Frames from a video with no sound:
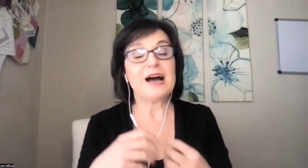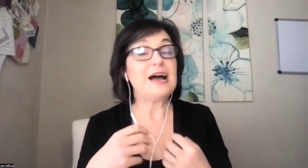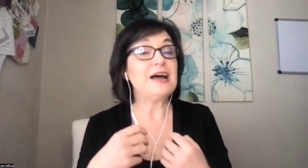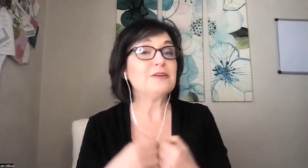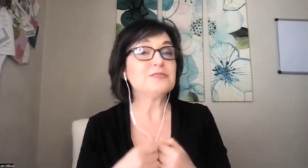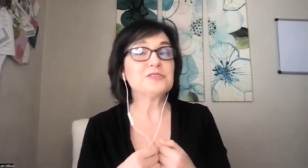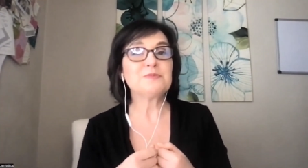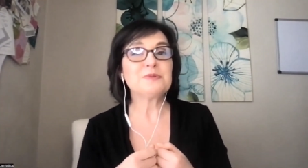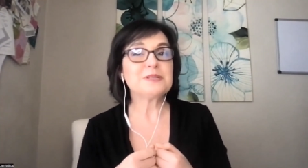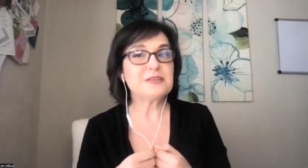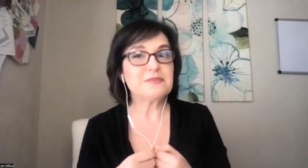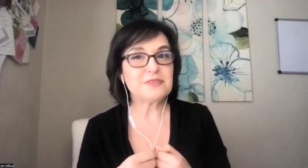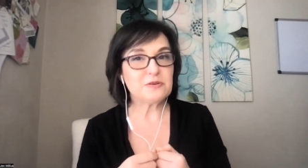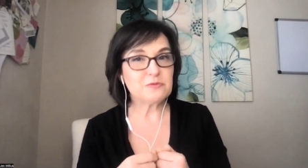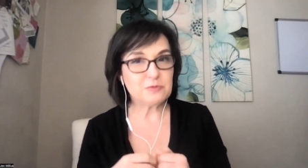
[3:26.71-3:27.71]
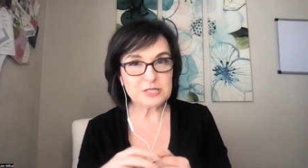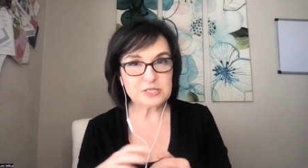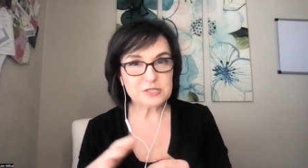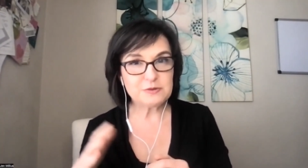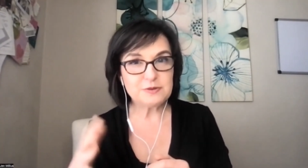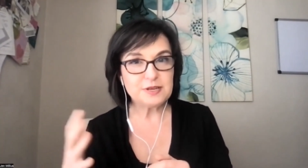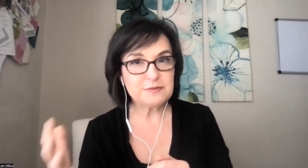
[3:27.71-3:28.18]
I also believe that
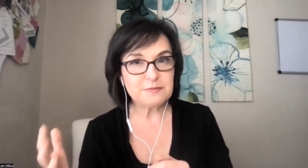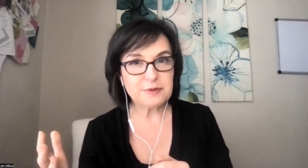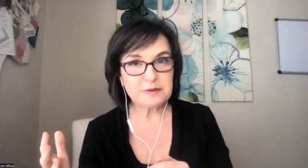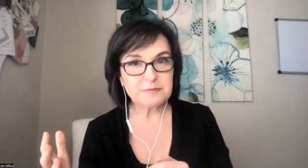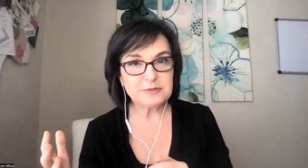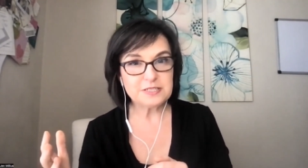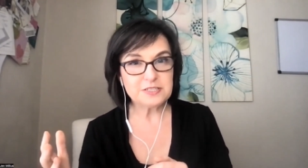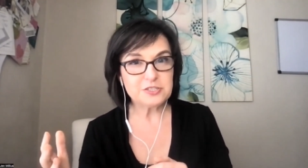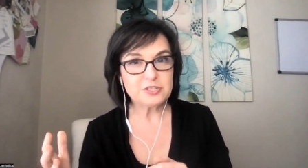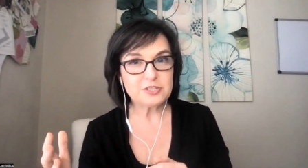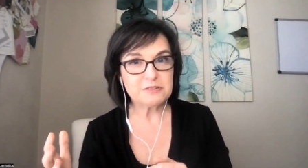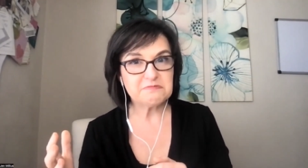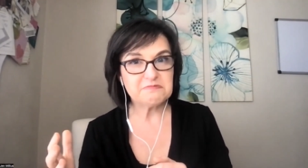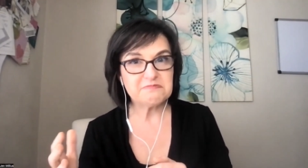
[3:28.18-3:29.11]
once you hit publish,